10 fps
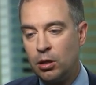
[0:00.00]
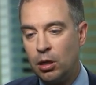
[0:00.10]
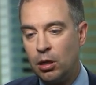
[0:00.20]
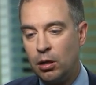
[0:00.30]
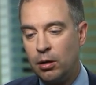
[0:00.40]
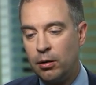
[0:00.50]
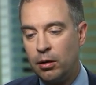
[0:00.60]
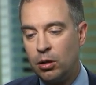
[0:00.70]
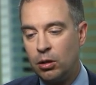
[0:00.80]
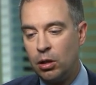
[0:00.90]

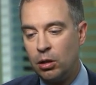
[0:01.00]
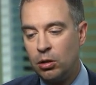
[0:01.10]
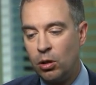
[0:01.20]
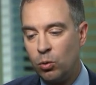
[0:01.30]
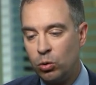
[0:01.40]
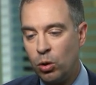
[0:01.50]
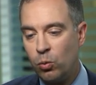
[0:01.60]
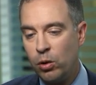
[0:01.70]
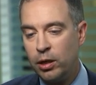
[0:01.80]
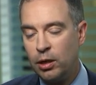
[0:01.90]
the
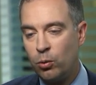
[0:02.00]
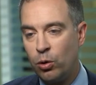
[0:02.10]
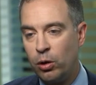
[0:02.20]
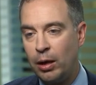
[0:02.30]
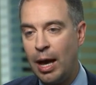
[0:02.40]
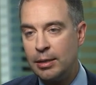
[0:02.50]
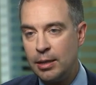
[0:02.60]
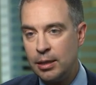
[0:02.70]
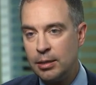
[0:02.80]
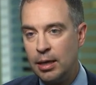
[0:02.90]
way they were
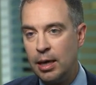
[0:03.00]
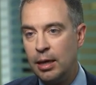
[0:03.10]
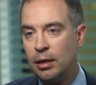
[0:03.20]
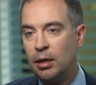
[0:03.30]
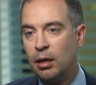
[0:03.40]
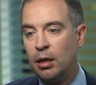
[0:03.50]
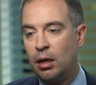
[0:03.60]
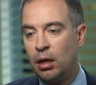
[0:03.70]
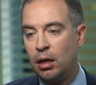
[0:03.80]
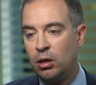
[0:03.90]
assessing
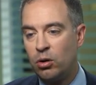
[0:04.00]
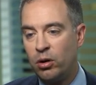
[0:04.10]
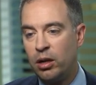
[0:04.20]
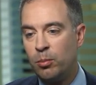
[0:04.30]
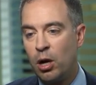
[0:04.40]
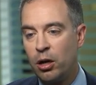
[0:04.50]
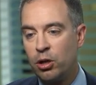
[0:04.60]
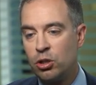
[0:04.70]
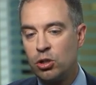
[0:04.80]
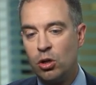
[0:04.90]
coronary
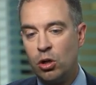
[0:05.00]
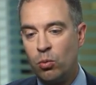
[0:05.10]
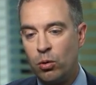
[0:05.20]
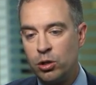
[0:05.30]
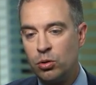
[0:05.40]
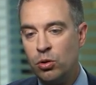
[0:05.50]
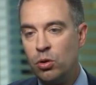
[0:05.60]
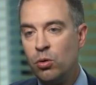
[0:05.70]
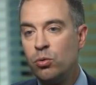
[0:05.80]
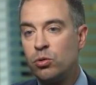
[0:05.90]
blockage was to
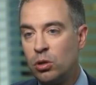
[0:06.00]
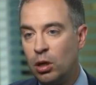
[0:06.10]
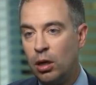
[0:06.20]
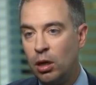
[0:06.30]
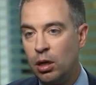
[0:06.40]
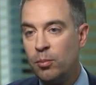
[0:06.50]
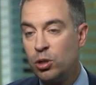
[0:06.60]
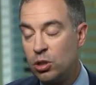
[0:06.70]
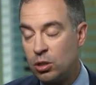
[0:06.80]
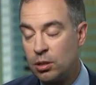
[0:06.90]
use
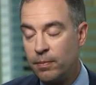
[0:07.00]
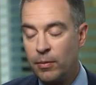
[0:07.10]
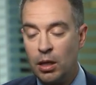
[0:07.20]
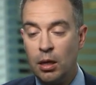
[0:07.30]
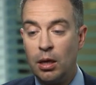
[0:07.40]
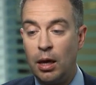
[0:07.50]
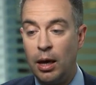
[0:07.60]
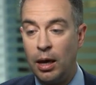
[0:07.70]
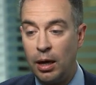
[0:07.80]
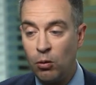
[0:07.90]
images.
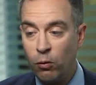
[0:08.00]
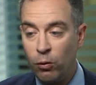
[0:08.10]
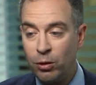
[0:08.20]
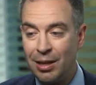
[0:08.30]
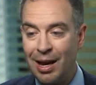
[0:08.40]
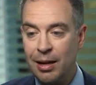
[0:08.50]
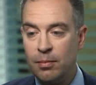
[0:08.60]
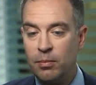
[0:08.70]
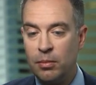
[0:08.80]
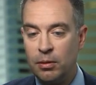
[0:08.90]
And over
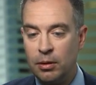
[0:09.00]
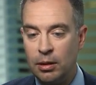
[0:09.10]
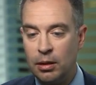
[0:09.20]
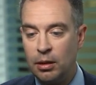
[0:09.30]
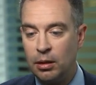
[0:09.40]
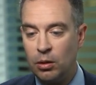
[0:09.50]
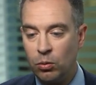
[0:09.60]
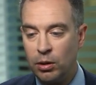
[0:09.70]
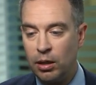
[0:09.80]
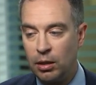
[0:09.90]
time, you
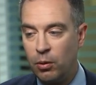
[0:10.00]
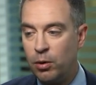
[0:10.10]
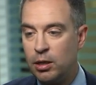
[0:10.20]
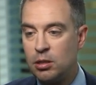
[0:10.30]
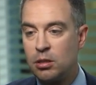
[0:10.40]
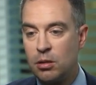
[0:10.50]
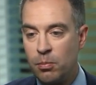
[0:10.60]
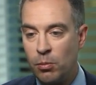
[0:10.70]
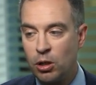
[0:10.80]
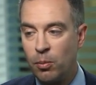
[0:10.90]
know, there is
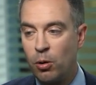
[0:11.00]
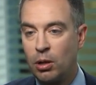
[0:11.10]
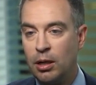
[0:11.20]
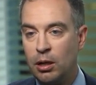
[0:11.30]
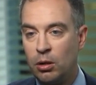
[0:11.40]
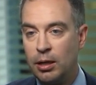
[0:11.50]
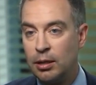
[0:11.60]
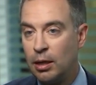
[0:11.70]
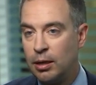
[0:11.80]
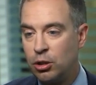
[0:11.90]
multiple clinical
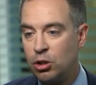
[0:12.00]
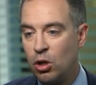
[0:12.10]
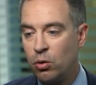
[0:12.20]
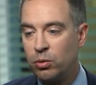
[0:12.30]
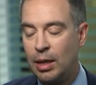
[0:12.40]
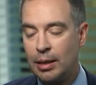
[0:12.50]
data that showed